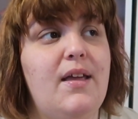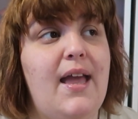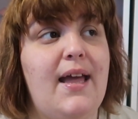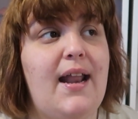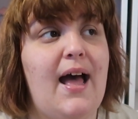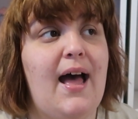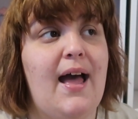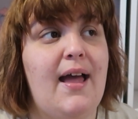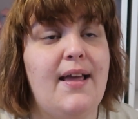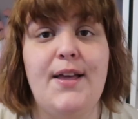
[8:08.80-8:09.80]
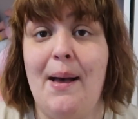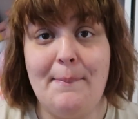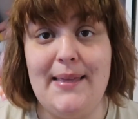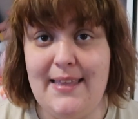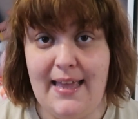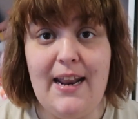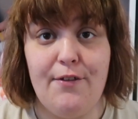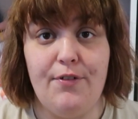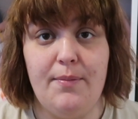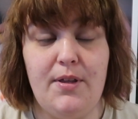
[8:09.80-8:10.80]
Can I come get
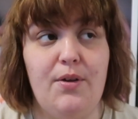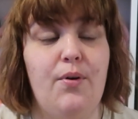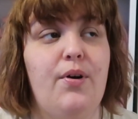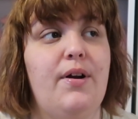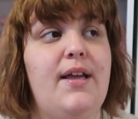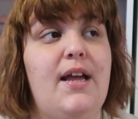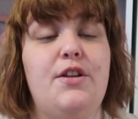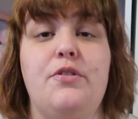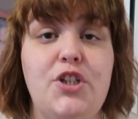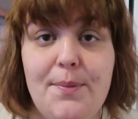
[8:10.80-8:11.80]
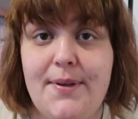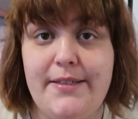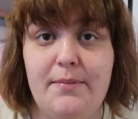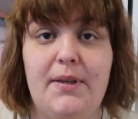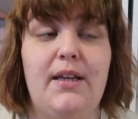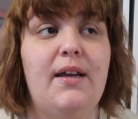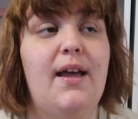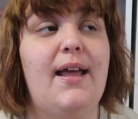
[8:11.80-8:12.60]
it from you, or can you ship it to me?